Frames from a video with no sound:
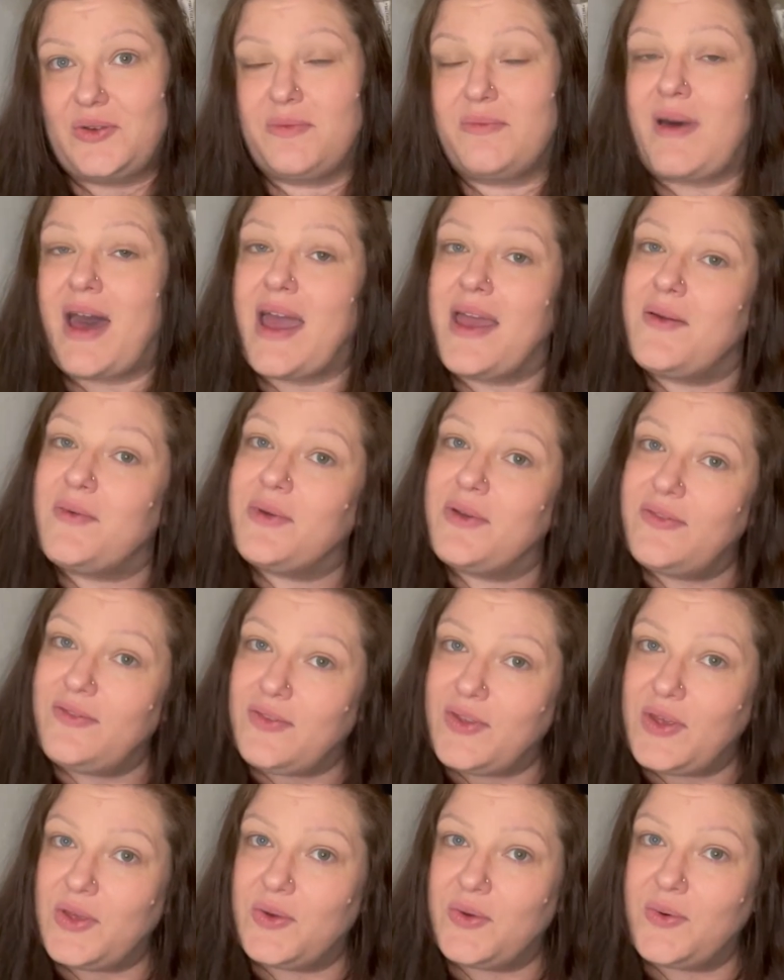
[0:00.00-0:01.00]
my
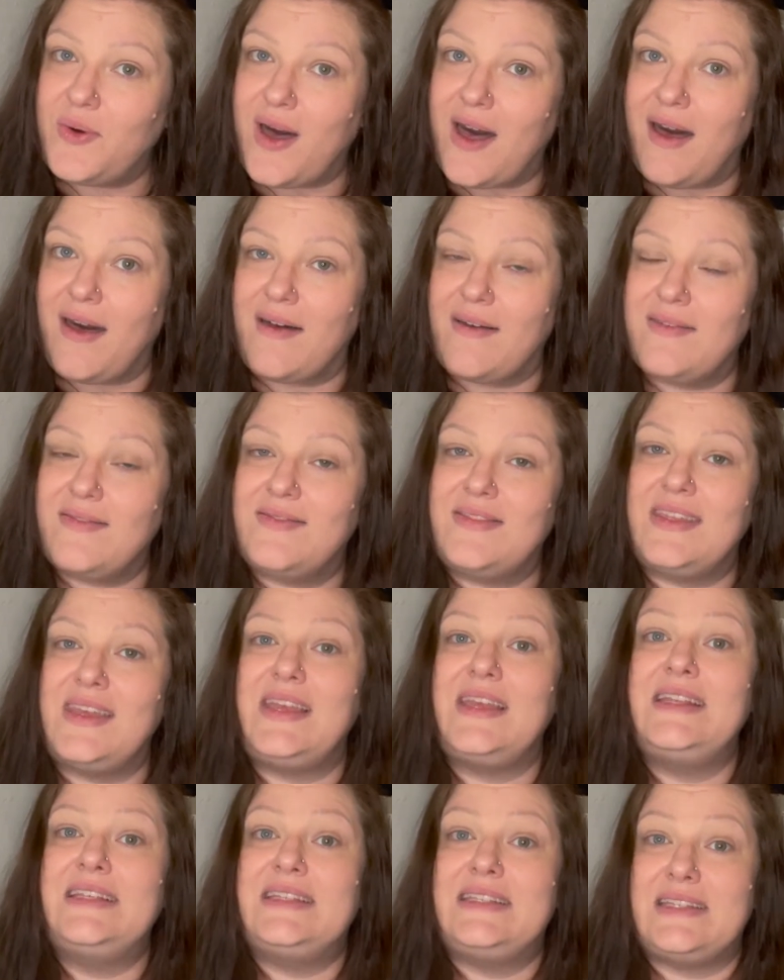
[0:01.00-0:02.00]
review of
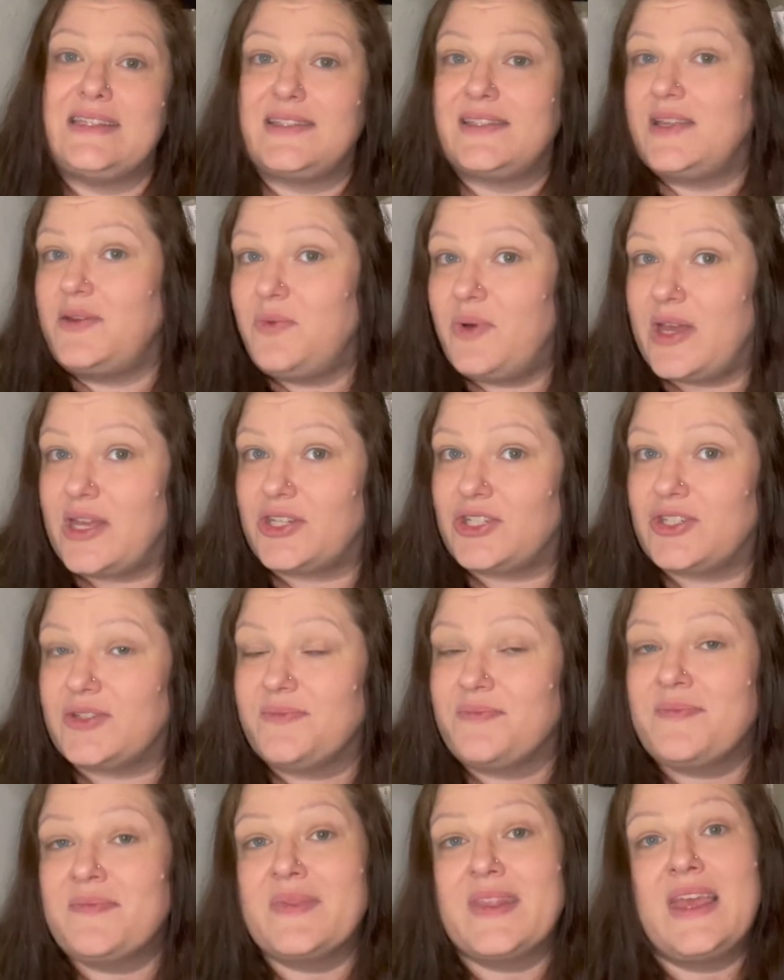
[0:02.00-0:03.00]
the Disney Wish.
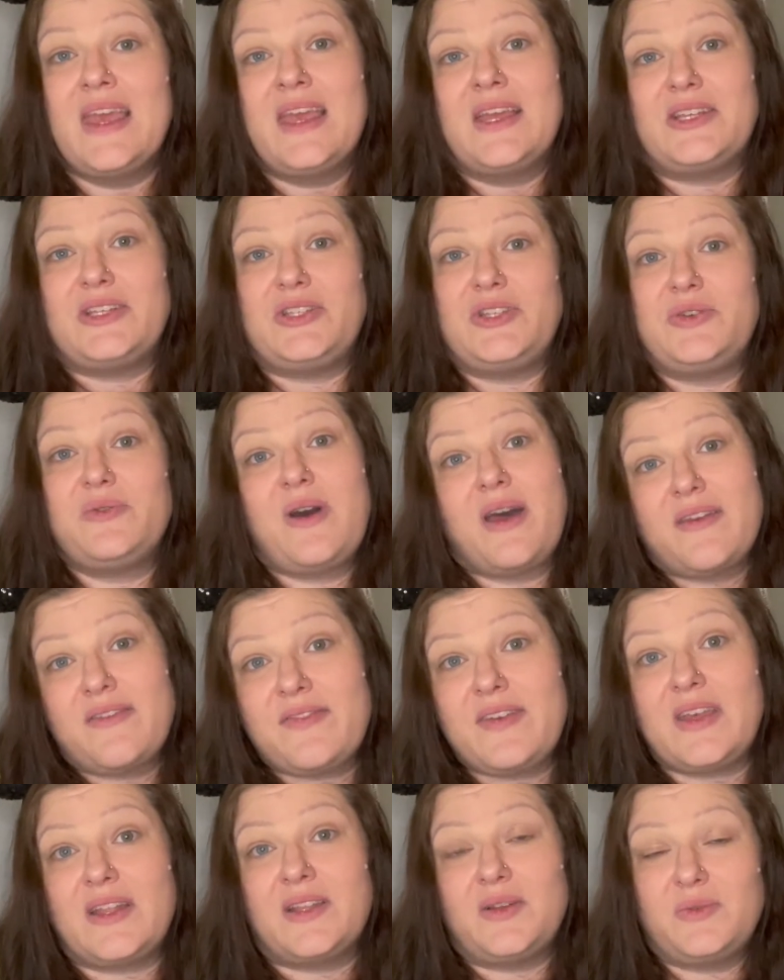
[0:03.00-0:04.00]
Do I
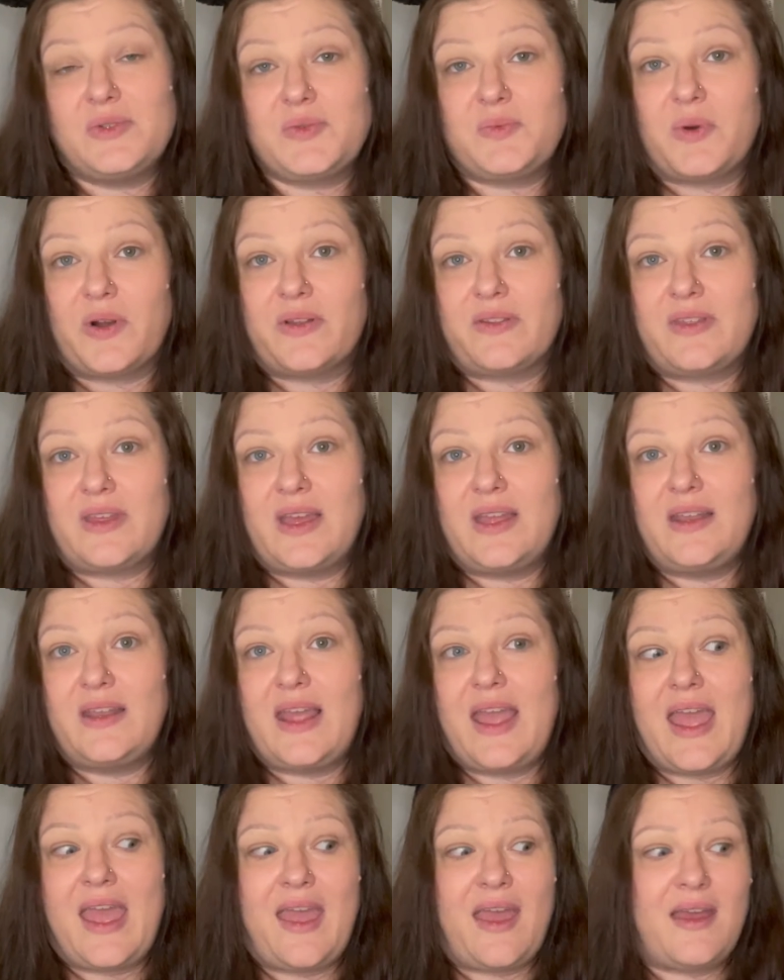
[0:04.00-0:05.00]
feel it was worth it?
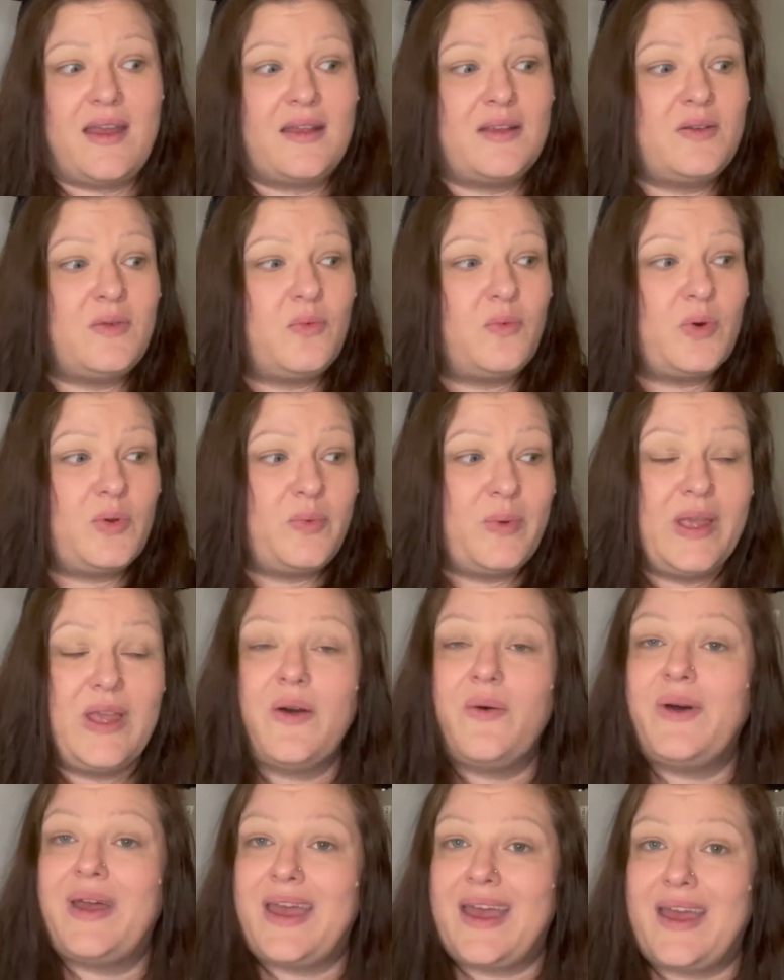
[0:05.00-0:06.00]
And would we
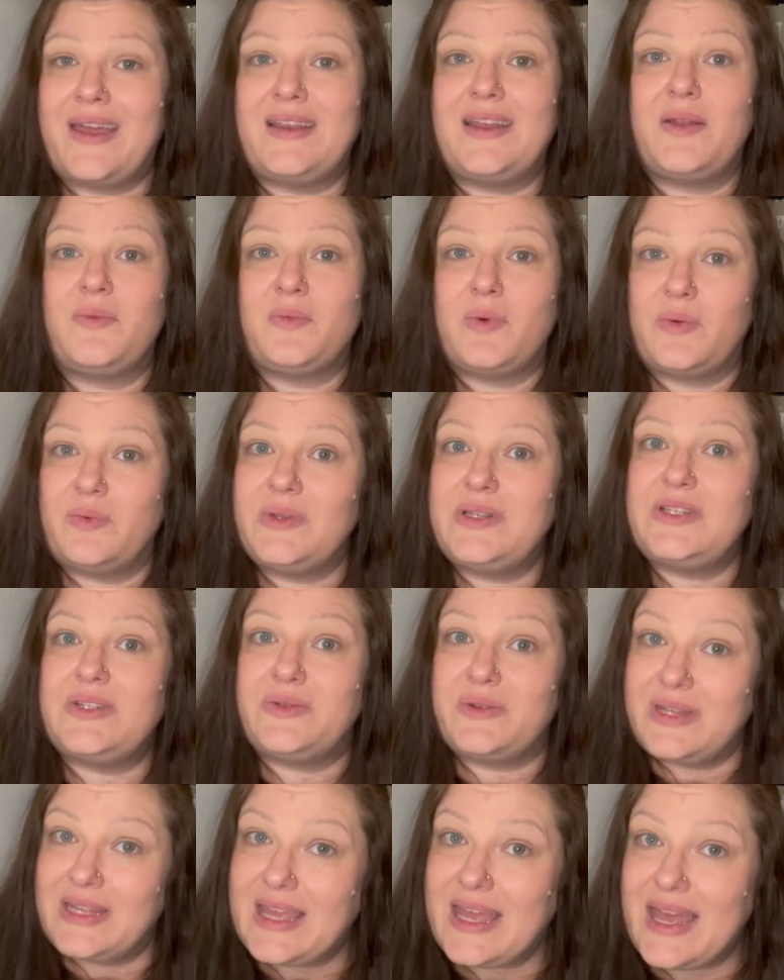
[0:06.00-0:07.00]
go ahead and would we do
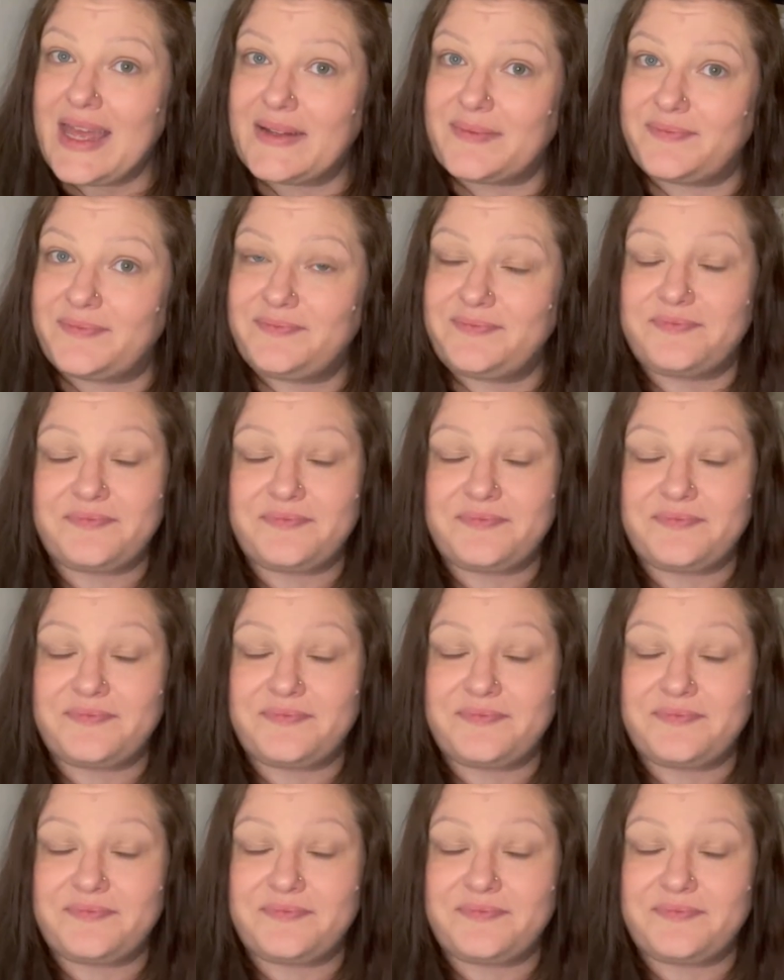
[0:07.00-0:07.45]
it again?